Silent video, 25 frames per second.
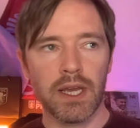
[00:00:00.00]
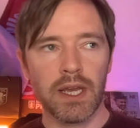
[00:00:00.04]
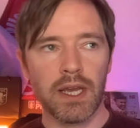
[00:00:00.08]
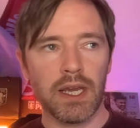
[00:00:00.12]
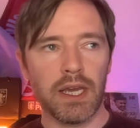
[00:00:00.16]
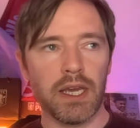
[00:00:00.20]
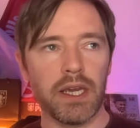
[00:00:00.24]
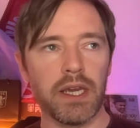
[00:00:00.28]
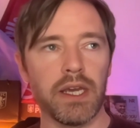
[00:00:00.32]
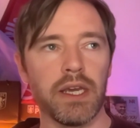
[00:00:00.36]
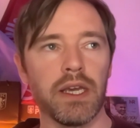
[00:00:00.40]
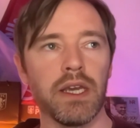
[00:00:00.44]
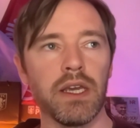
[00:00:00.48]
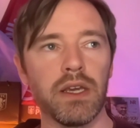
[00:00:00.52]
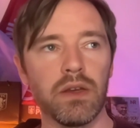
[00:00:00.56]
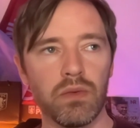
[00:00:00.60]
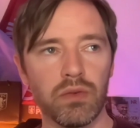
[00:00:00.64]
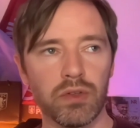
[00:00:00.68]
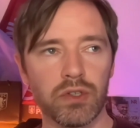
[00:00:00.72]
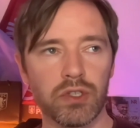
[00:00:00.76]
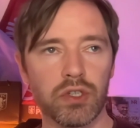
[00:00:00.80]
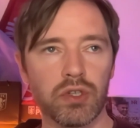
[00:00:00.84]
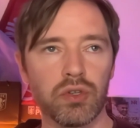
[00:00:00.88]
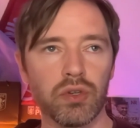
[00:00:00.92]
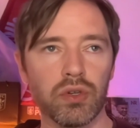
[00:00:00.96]
He
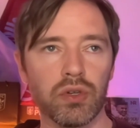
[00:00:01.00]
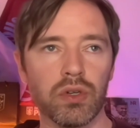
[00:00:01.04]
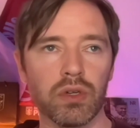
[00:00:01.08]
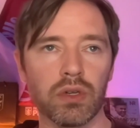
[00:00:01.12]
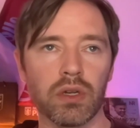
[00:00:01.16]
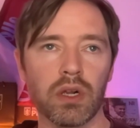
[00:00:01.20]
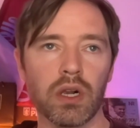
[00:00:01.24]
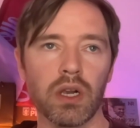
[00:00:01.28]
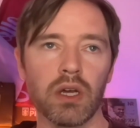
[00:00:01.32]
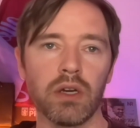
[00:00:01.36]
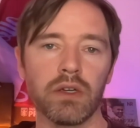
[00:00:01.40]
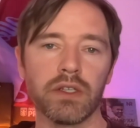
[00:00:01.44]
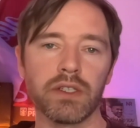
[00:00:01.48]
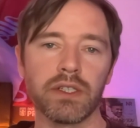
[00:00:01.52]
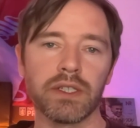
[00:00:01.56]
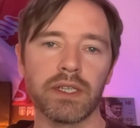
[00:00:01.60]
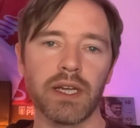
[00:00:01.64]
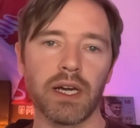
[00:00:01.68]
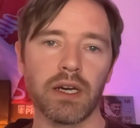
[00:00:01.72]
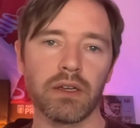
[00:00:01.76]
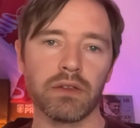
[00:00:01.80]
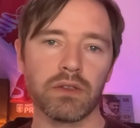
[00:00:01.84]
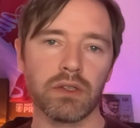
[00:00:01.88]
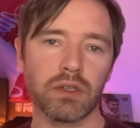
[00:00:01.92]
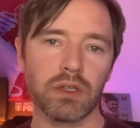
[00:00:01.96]
was good at closing
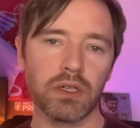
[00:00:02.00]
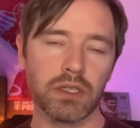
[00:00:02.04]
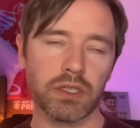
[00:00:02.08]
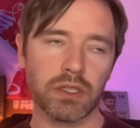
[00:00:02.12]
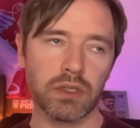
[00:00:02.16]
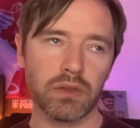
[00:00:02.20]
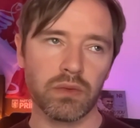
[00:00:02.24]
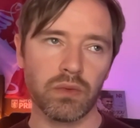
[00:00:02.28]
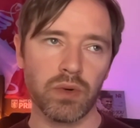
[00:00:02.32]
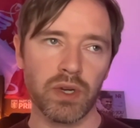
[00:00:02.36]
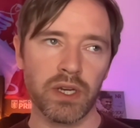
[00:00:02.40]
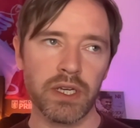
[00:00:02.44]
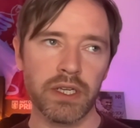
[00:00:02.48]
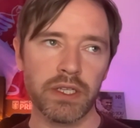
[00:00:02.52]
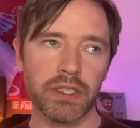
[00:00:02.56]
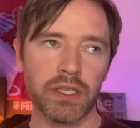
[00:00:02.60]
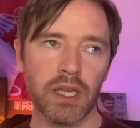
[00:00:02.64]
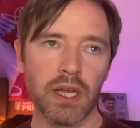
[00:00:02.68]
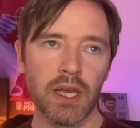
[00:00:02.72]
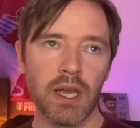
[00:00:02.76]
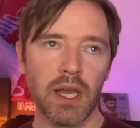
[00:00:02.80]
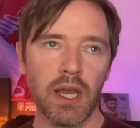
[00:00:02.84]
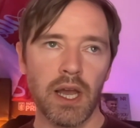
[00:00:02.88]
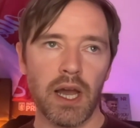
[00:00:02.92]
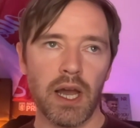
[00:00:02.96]
down Douglas Luiz.
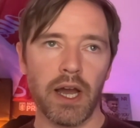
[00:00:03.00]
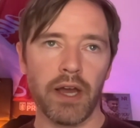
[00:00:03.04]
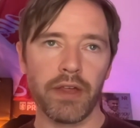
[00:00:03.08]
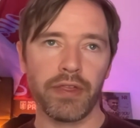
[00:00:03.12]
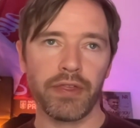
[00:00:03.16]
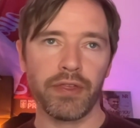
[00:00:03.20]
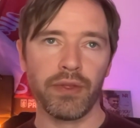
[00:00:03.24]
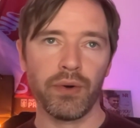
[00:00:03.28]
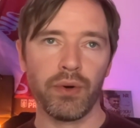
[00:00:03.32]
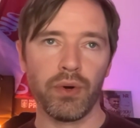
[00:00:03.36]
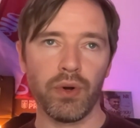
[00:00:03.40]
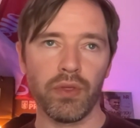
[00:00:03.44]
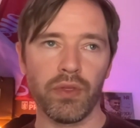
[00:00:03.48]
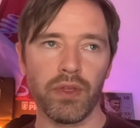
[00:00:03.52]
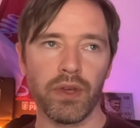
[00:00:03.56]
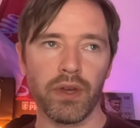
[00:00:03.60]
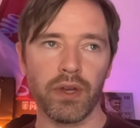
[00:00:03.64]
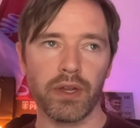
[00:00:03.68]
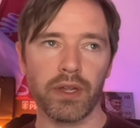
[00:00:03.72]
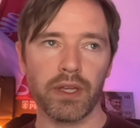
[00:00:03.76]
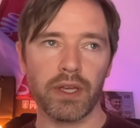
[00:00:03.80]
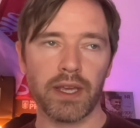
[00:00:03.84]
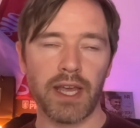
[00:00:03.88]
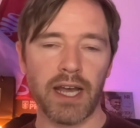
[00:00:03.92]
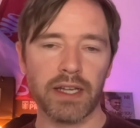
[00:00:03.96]
I thought
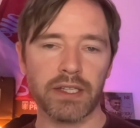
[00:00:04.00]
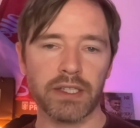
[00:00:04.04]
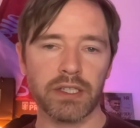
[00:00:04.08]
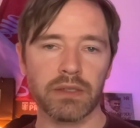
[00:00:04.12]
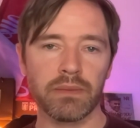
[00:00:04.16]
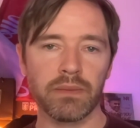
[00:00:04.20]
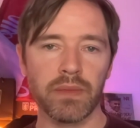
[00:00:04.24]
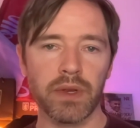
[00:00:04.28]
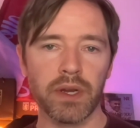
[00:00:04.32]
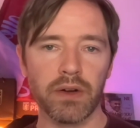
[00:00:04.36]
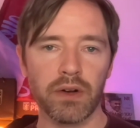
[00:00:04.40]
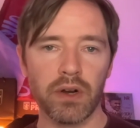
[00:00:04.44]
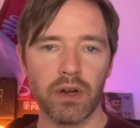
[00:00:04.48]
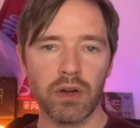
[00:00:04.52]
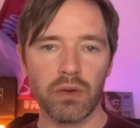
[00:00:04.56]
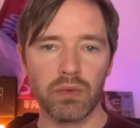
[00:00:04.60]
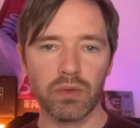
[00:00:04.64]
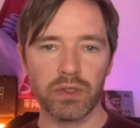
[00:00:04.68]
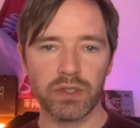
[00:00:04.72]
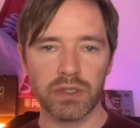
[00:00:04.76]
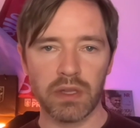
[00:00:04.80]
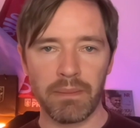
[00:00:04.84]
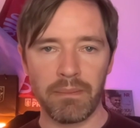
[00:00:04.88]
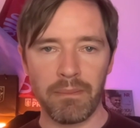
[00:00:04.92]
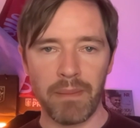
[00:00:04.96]
that Casemiro was
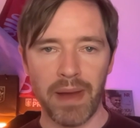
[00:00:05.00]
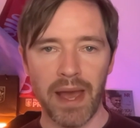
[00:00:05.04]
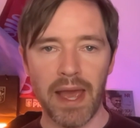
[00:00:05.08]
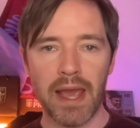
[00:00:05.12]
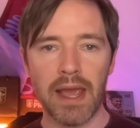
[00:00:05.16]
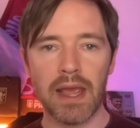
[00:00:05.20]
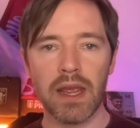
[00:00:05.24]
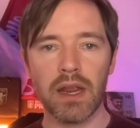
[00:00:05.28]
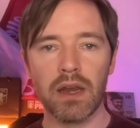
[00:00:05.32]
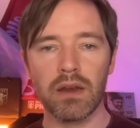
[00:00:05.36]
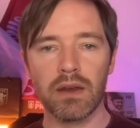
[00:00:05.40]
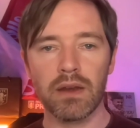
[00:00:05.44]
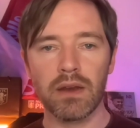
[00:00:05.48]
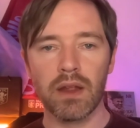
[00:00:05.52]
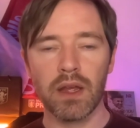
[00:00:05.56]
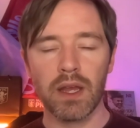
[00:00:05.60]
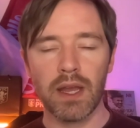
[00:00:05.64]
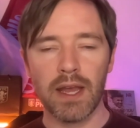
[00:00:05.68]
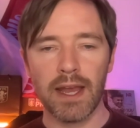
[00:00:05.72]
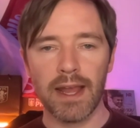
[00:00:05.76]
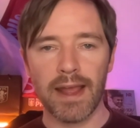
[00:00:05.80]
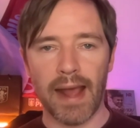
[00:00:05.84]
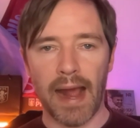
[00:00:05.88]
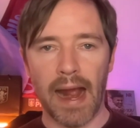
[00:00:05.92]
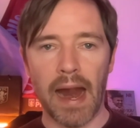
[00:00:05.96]
the main
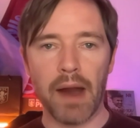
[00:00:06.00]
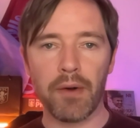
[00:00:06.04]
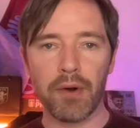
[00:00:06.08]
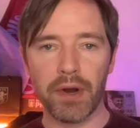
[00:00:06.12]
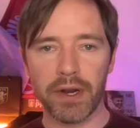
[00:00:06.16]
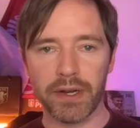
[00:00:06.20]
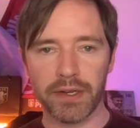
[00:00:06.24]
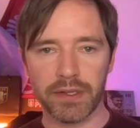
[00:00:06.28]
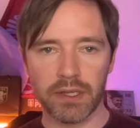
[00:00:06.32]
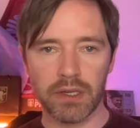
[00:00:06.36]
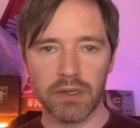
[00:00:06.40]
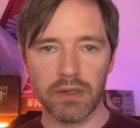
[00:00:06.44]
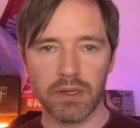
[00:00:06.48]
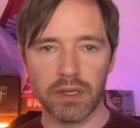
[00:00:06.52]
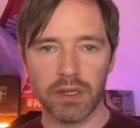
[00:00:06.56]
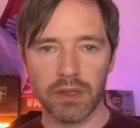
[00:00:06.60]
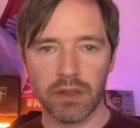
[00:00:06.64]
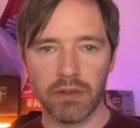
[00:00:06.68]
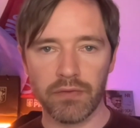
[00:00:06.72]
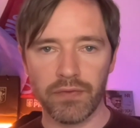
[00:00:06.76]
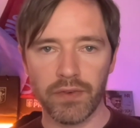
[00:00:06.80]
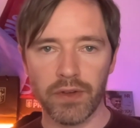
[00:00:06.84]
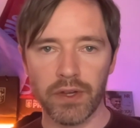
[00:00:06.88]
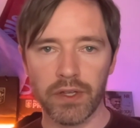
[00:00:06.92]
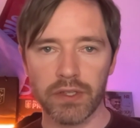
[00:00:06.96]
character in the
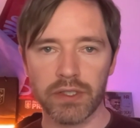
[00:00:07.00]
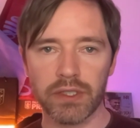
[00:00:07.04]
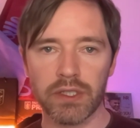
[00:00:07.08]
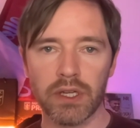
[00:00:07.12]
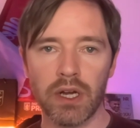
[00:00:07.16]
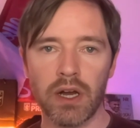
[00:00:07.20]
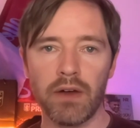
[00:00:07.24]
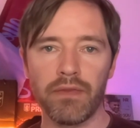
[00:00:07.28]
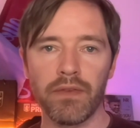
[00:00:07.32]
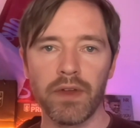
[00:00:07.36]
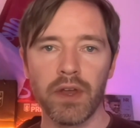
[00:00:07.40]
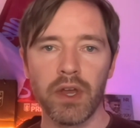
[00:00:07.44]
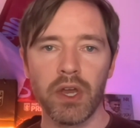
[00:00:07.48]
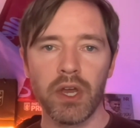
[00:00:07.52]
first half.